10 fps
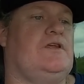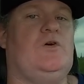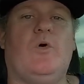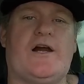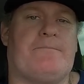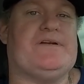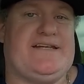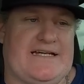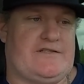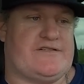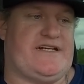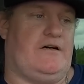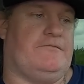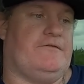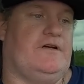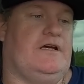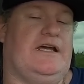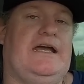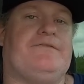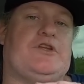you want to protect yourself.
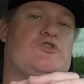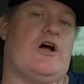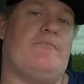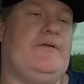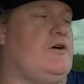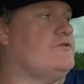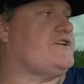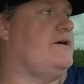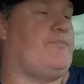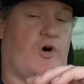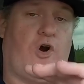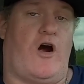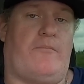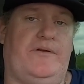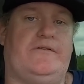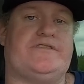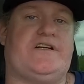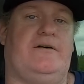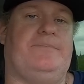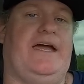If the truck blows up or car blows
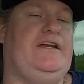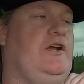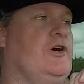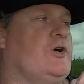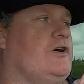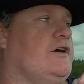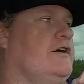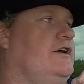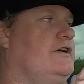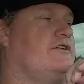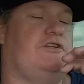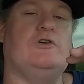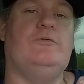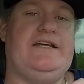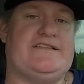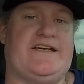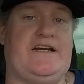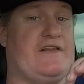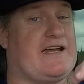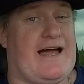up and you're 2 weeks
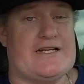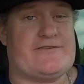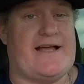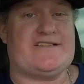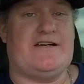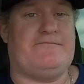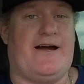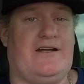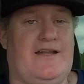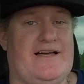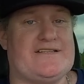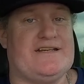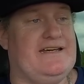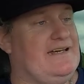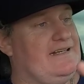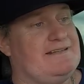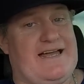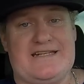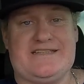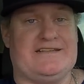in and the contract's not finalized,
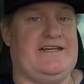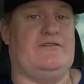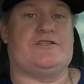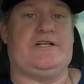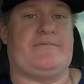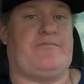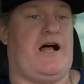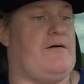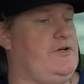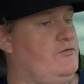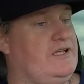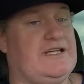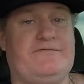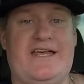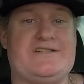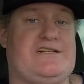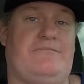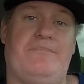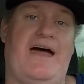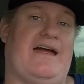that's the dealership's problem. You can give that
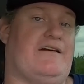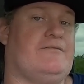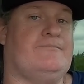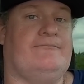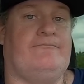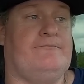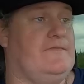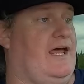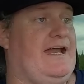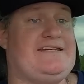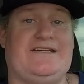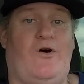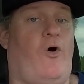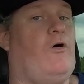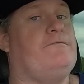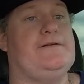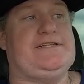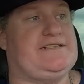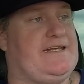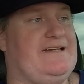shit back. And that's in all
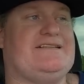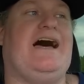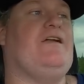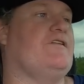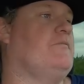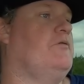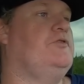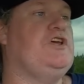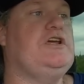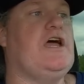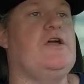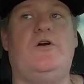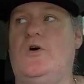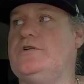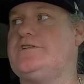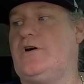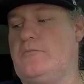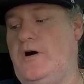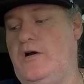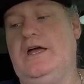50 states. And I know some of you, TK, you don't know what you're
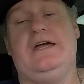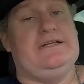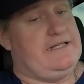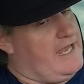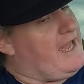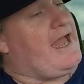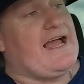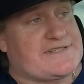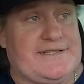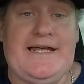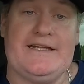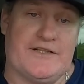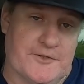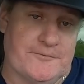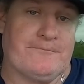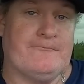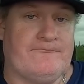talking about. Yeah, actually I do.